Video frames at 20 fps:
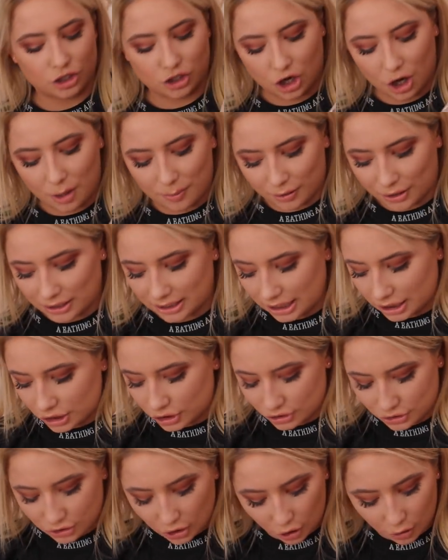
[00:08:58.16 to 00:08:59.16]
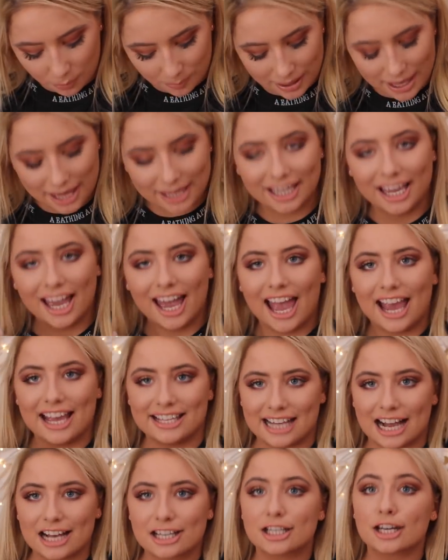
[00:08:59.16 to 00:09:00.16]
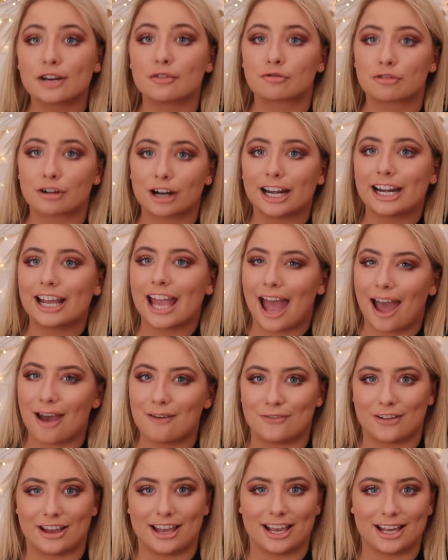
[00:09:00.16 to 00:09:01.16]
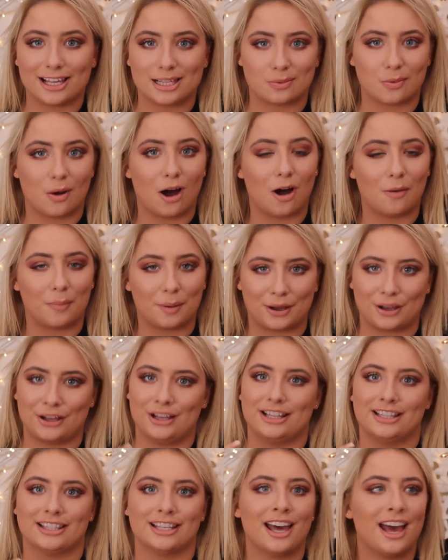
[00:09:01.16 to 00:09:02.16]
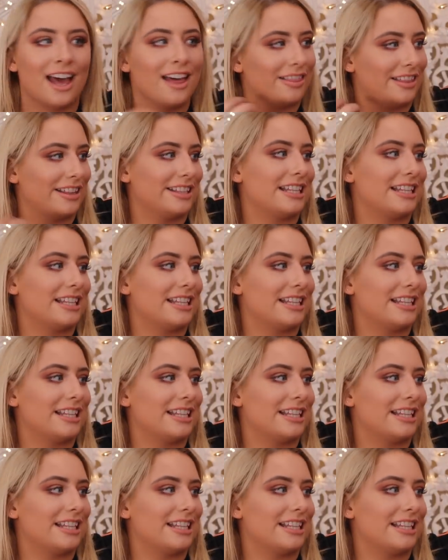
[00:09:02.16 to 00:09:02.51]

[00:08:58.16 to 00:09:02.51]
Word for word: to show because it's so big. It's actually really heavy as well because the